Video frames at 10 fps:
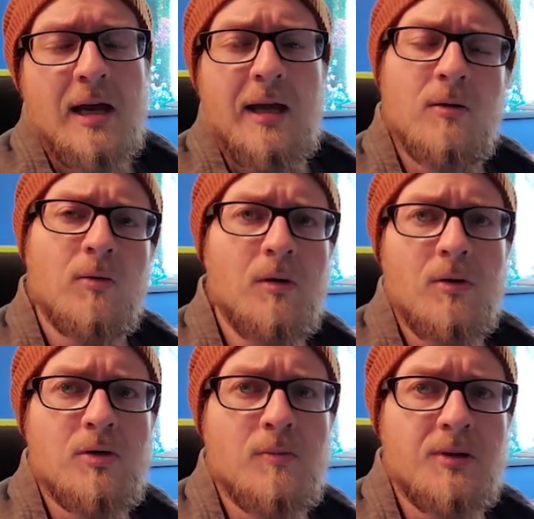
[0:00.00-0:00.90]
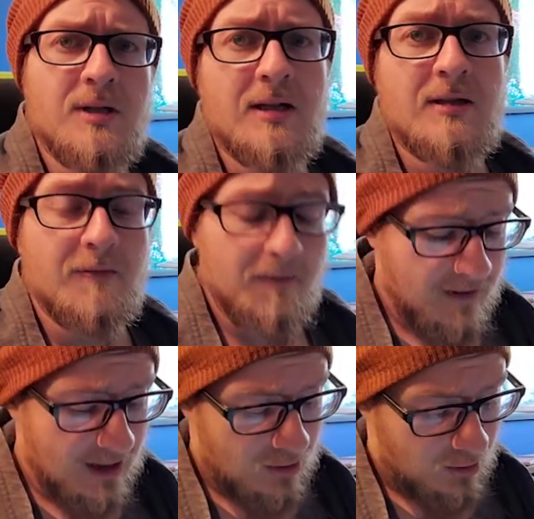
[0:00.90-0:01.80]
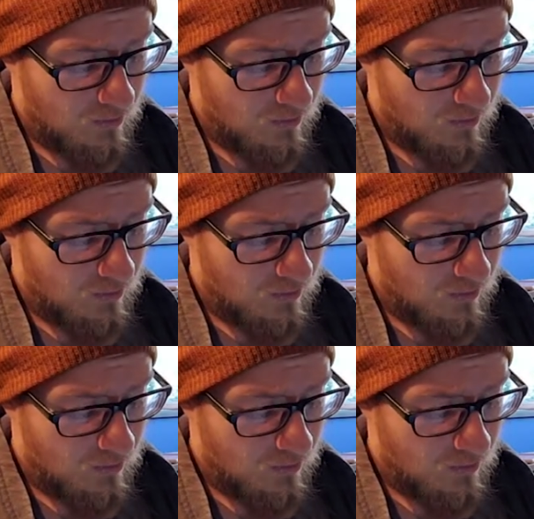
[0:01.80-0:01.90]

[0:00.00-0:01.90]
And in order to protect the fish,